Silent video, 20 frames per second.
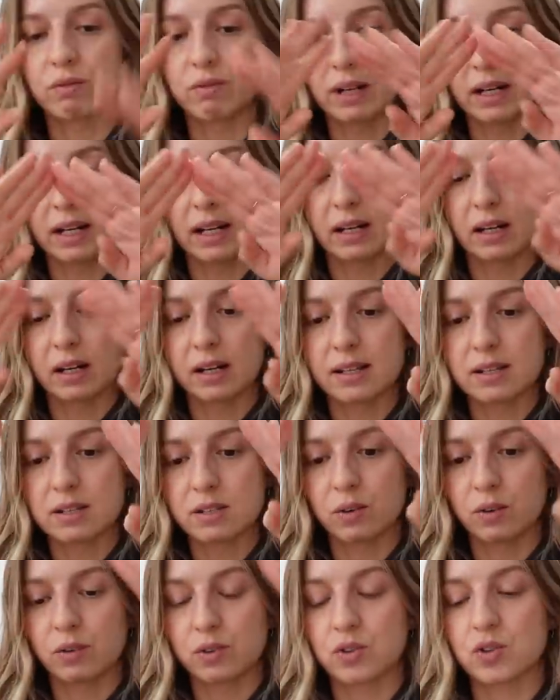a really nice
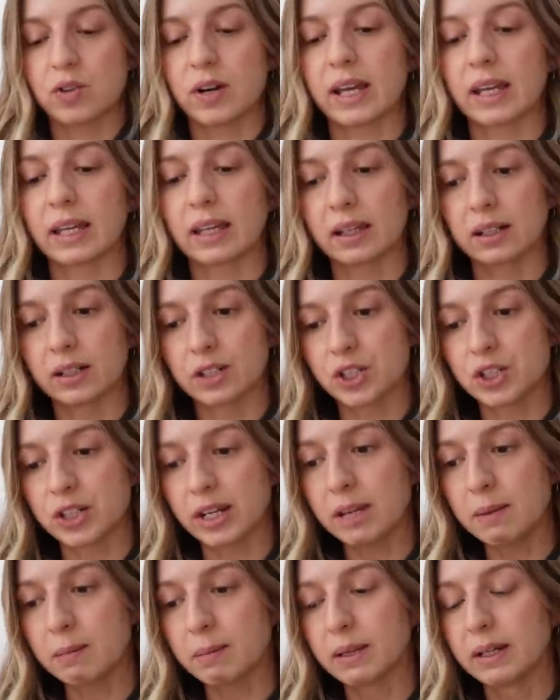sort of triangular
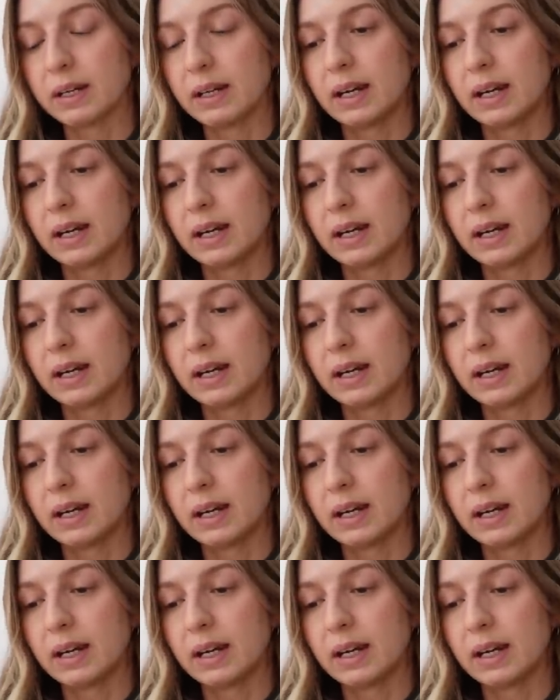shape.